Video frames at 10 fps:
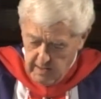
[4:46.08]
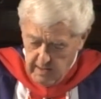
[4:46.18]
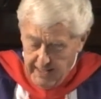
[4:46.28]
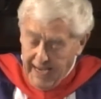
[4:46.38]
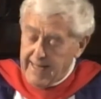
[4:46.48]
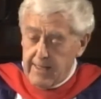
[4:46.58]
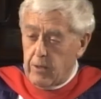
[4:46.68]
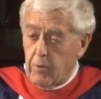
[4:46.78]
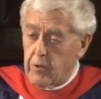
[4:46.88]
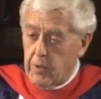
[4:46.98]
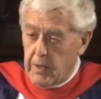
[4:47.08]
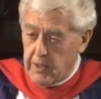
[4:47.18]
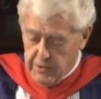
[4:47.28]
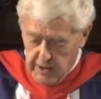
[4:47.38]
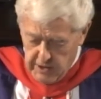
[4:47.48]
hardly audible
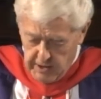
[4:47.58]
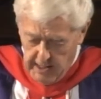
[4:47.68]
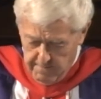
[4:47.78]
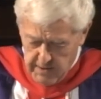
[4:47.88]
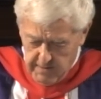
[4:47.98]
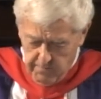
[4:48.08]
at these times,